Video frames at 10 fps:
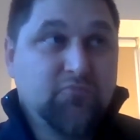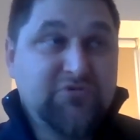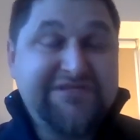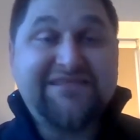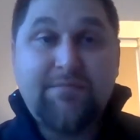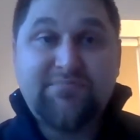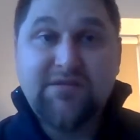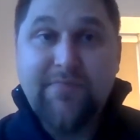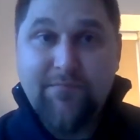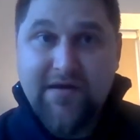was
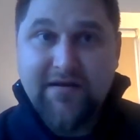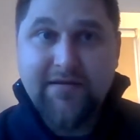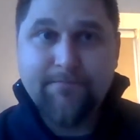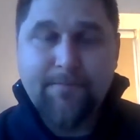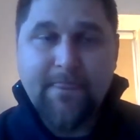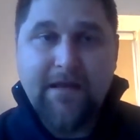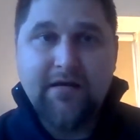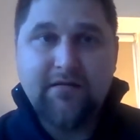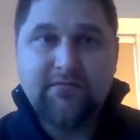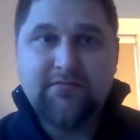accepted by many,
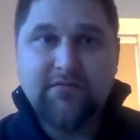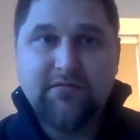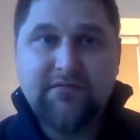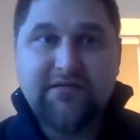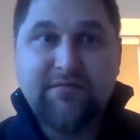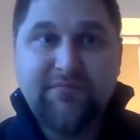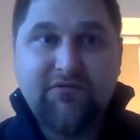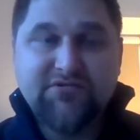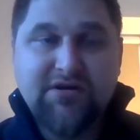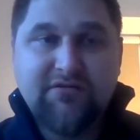and that's something
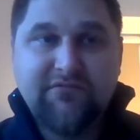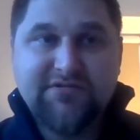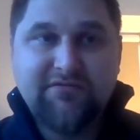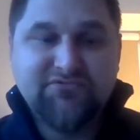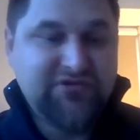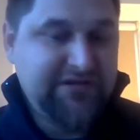which I was